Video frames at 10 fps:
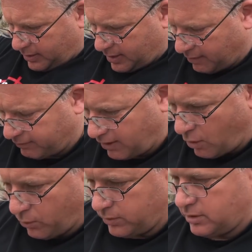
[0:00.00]
And they
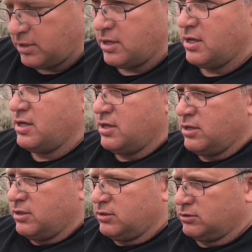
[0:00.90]
float.
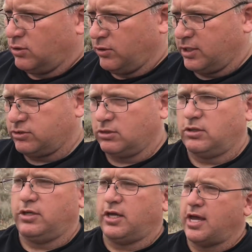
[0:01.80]
So
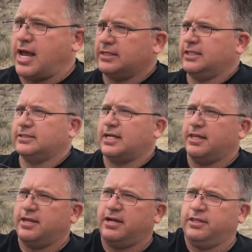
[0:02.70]
you cast this
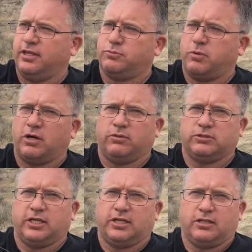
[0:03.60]
out there and this part will
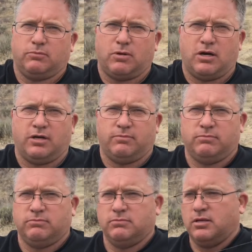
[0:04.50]
sink to the bottom,
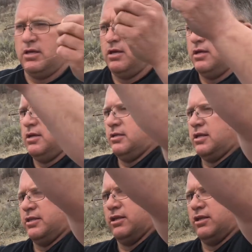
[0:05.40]
and